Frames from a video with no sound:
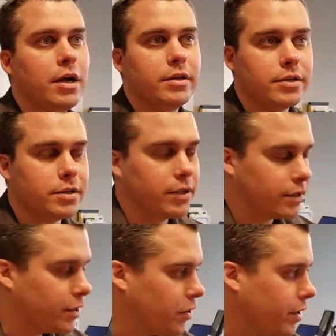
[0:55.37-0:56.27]
This is a
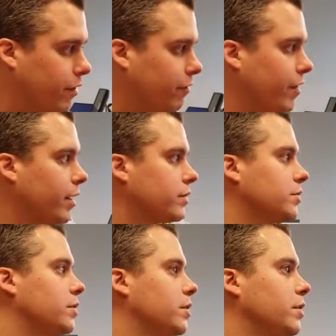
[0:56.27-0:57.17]
30-year
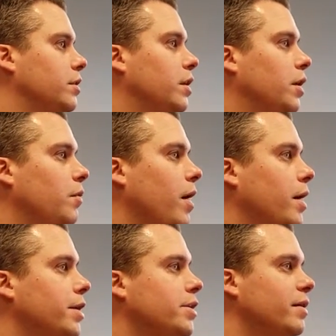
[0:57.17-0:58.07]
fixed,
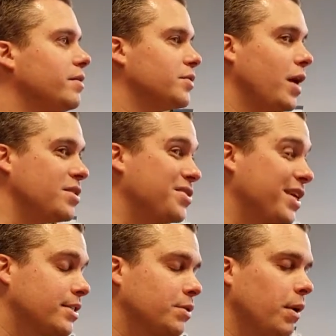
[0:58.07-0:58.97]
right? It's got a
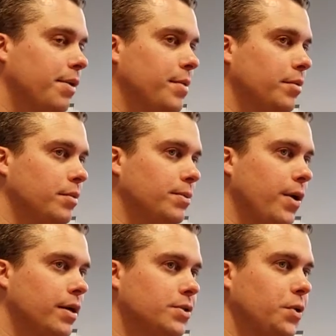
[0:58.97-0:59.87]
620 minimum
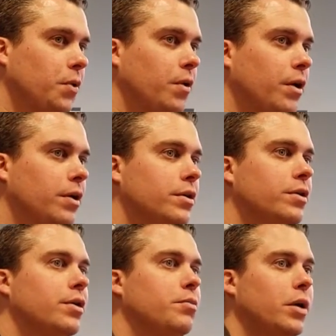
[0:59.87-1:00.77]
credit score,
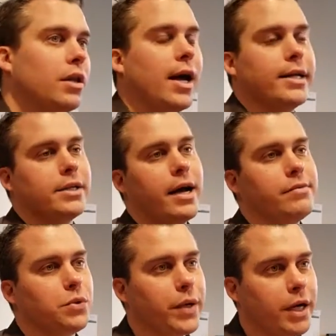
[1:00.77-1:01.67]
but a lot of
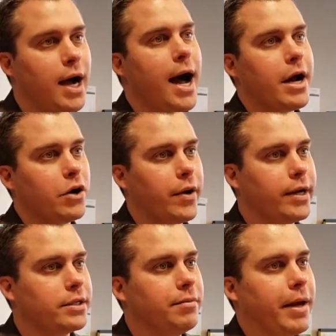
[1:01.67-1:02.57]
times we need higher
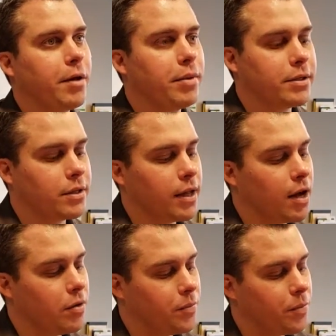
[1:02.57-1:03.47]
credit to make it pencil out.